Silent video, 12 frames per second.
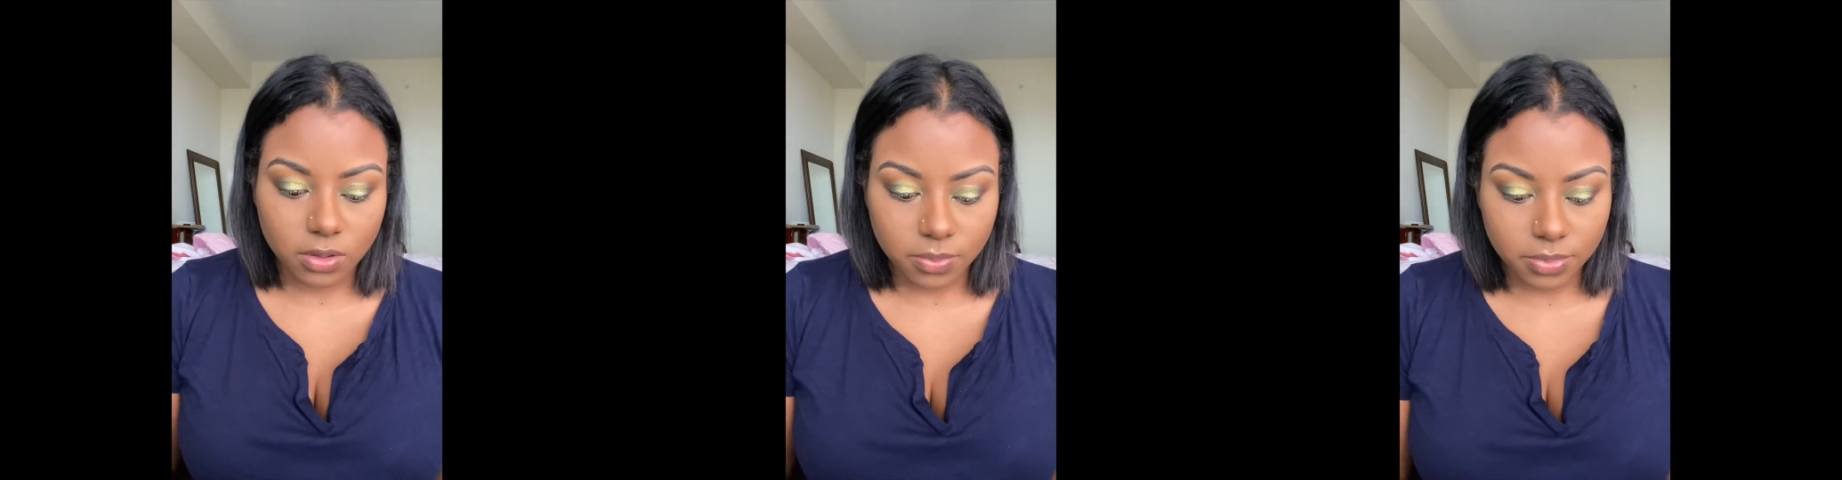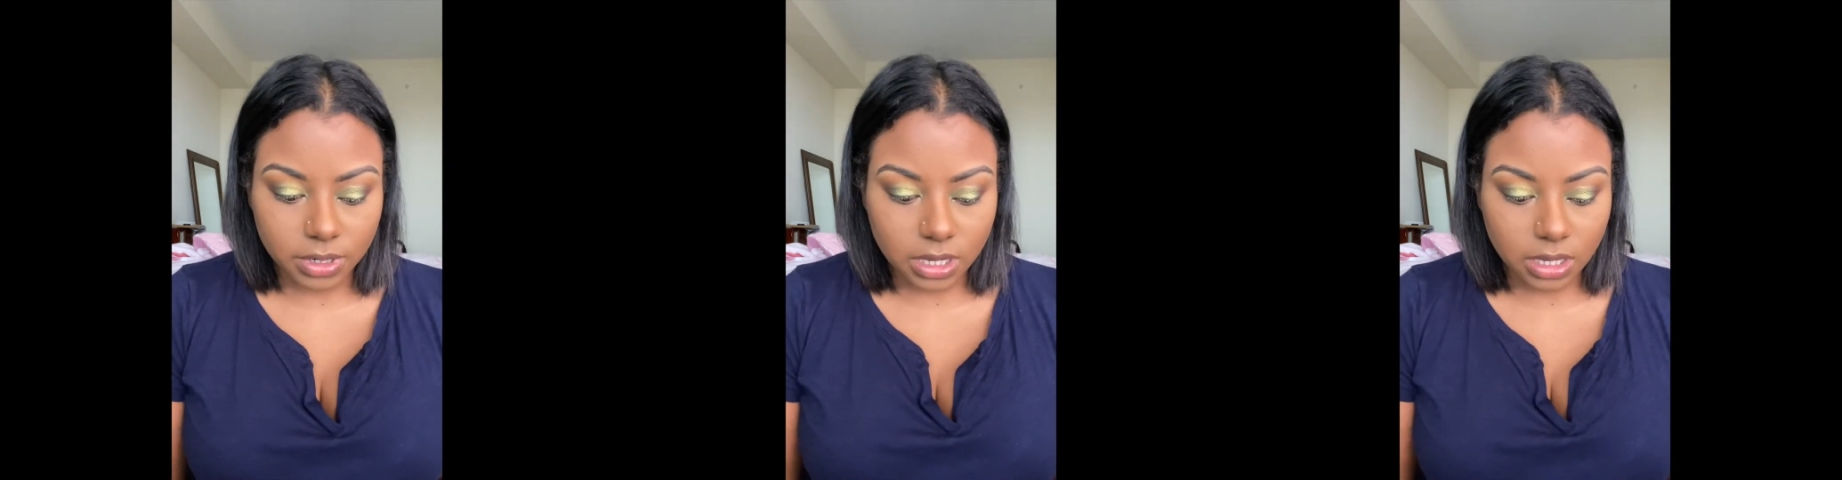
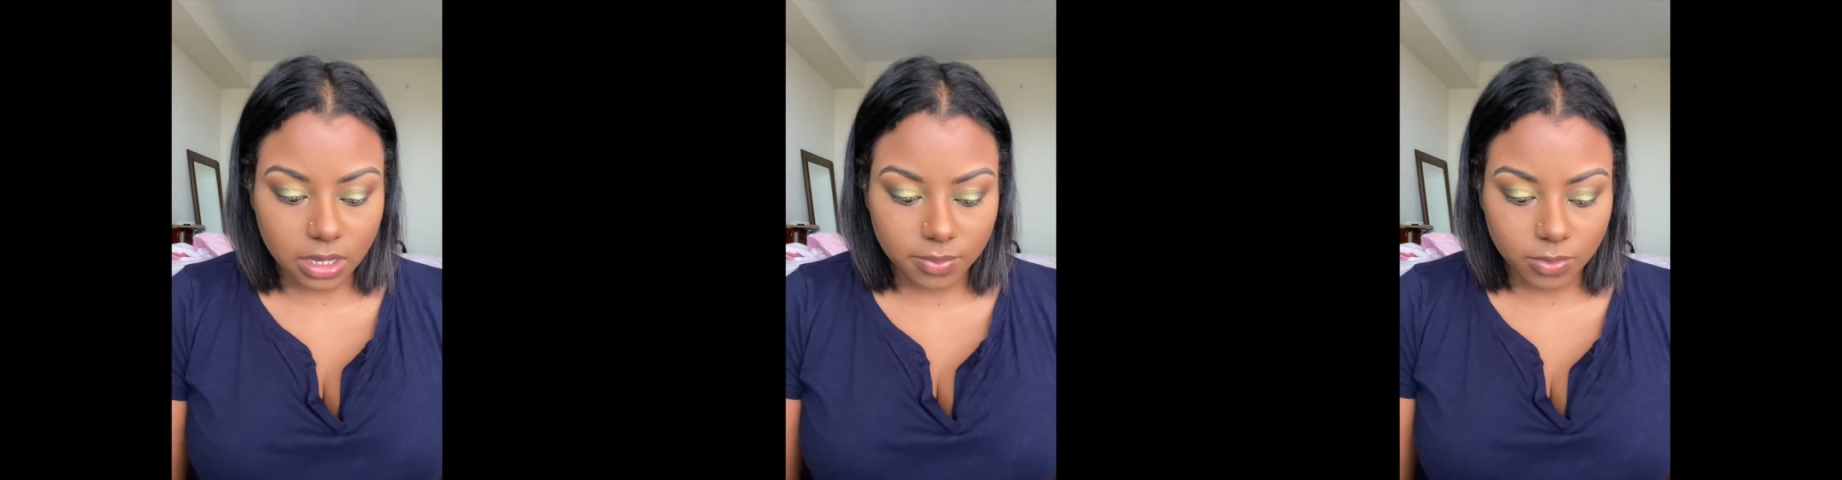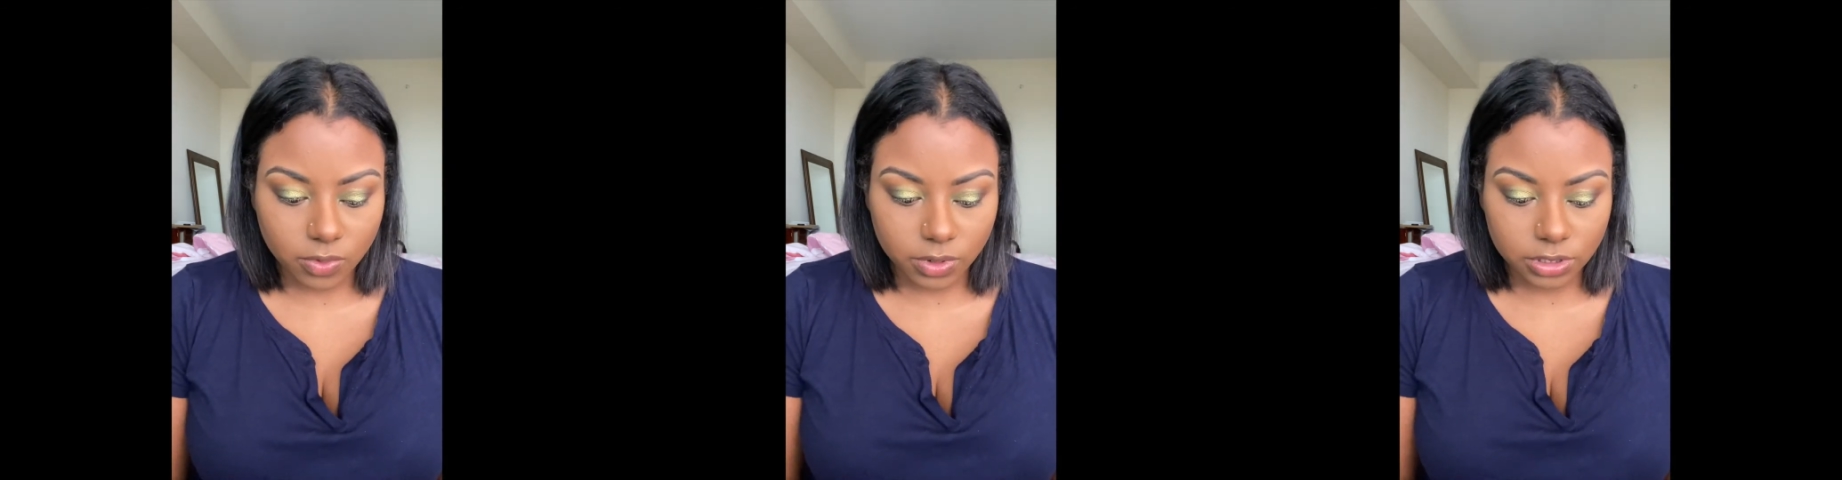but I am
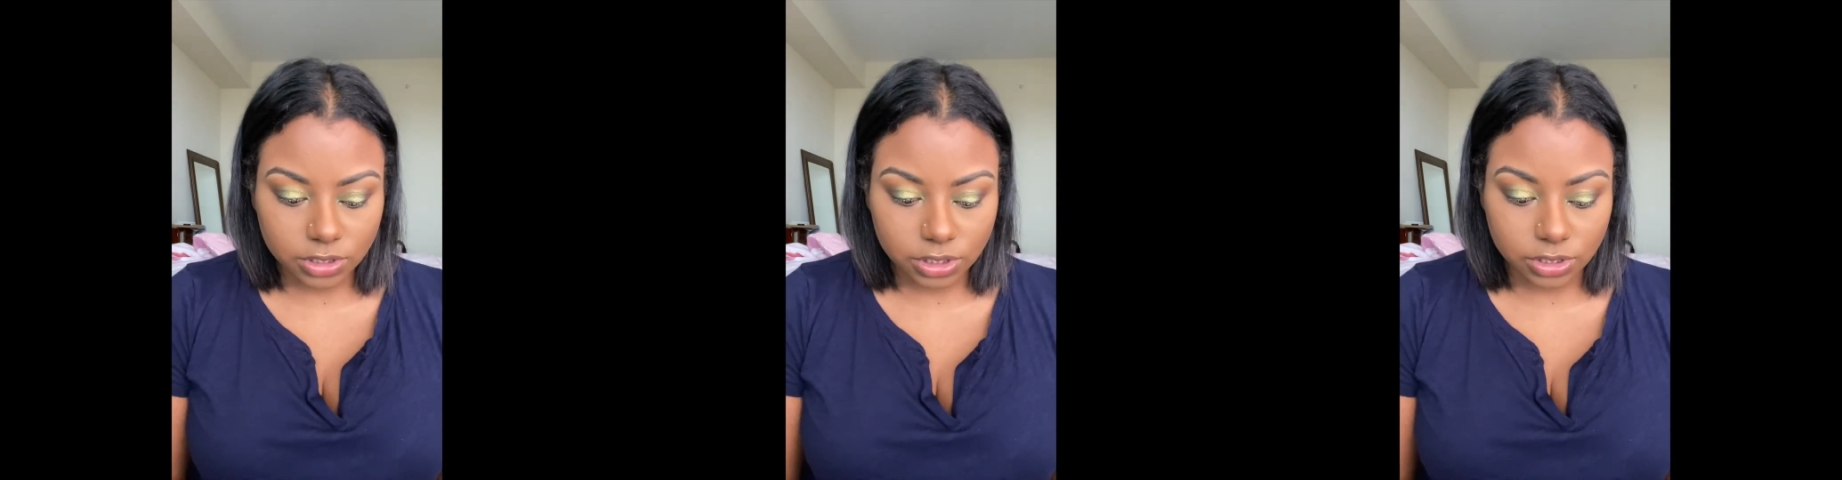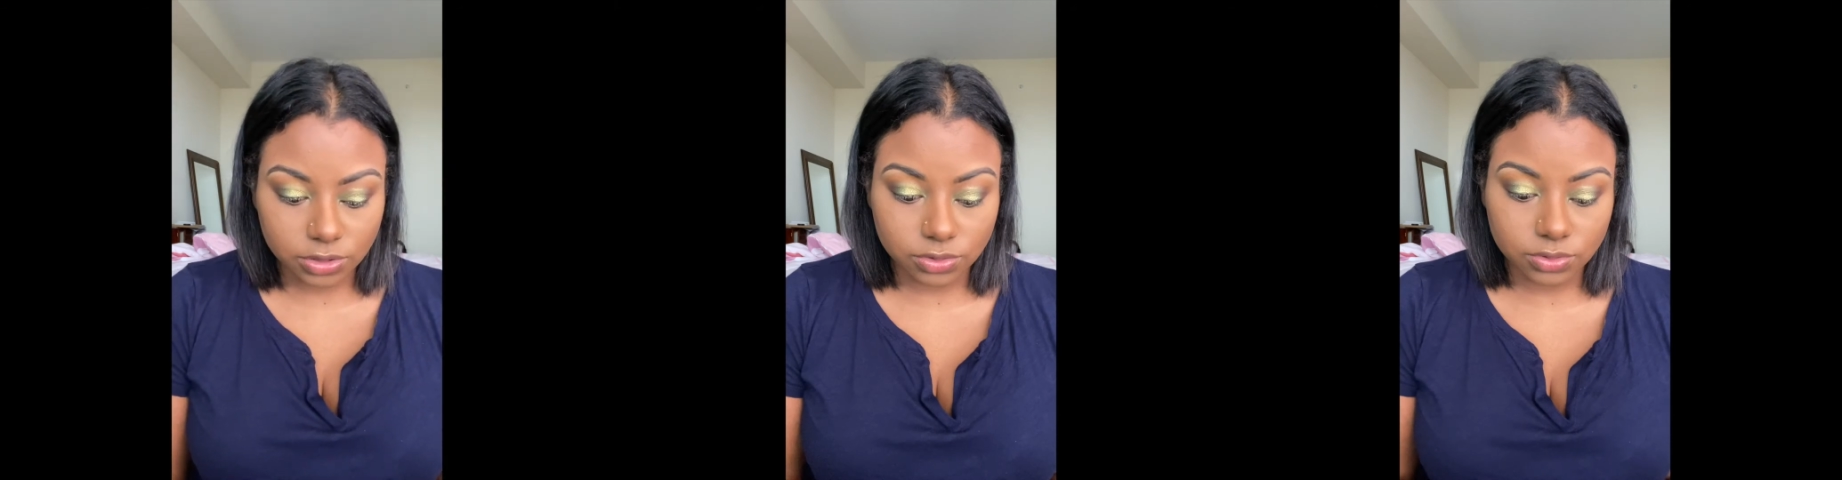going to
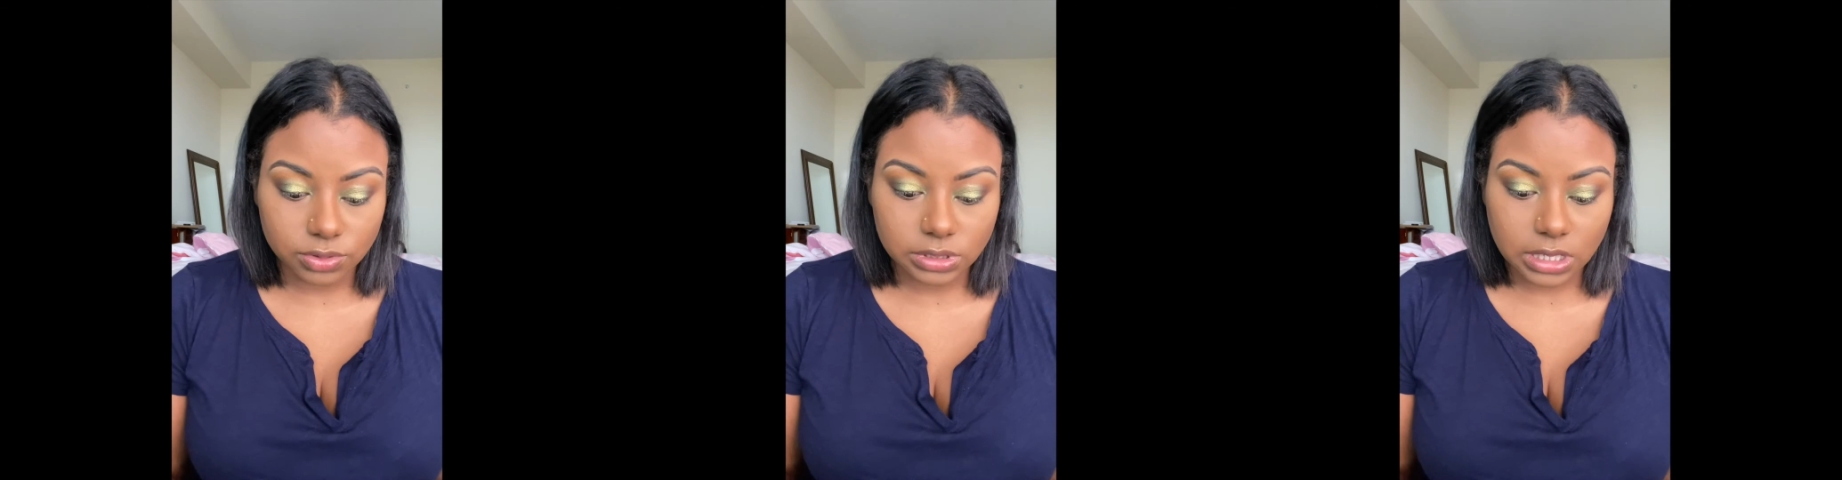use